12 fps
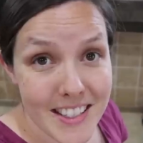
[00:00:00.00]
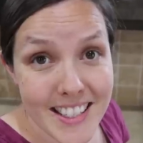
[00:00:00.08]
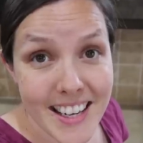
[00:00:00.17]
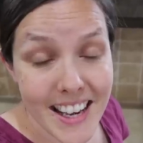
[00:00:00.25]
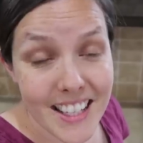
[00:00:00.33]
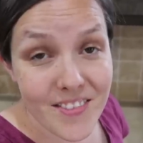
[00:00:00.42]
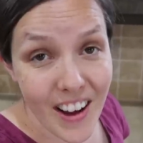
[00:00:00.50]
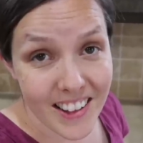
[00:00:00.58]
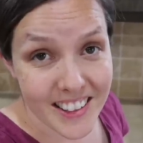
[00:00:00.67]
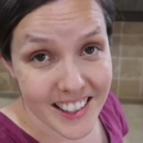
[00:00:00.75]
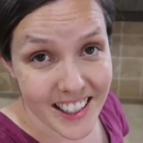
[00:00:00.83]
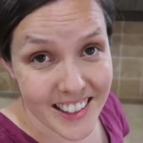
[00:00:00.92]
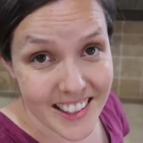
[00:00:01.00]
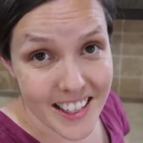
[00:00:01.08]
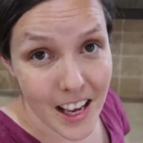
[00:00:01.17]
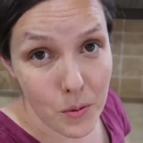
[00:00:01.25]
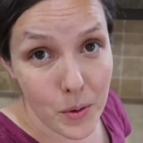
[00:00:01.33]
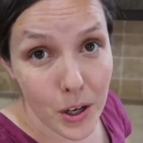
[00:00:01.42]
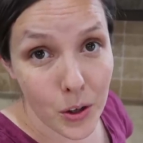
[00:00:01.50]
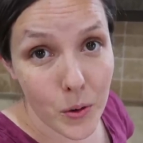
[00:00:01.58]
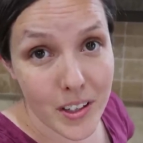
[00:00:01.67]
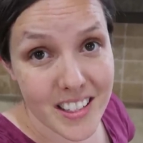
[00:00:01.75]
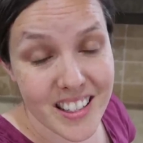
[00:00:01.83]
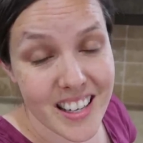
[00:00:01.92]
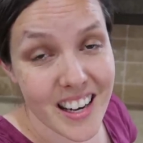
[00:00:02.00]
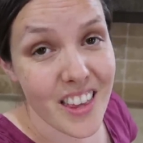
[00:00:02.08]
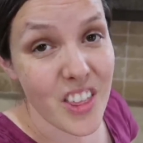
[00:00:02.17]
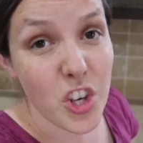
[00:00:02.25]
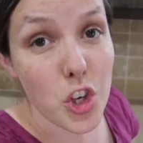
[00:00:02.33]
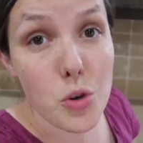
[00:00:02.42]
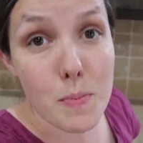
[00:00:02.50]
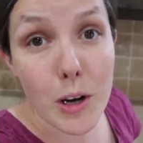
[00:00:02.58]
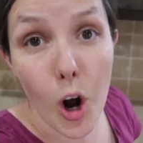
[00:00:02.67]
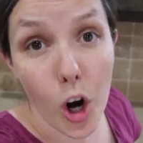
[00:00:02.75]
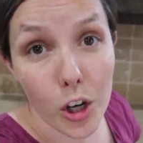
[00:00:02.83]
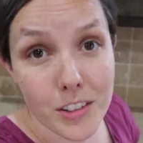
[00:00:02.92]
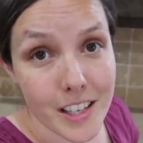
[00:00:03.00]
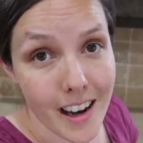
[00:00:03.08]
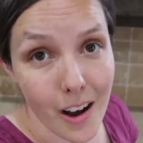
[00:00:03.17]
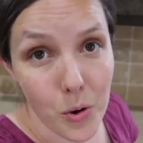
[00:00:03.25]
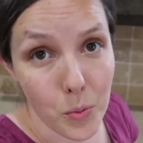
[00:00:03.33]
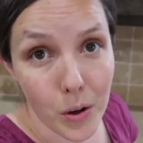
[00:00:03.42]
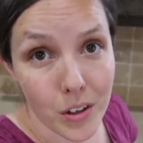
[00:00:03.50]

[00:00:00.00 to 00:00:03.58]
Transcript: since today is Valentine's Day, we are going to study the human heart and how it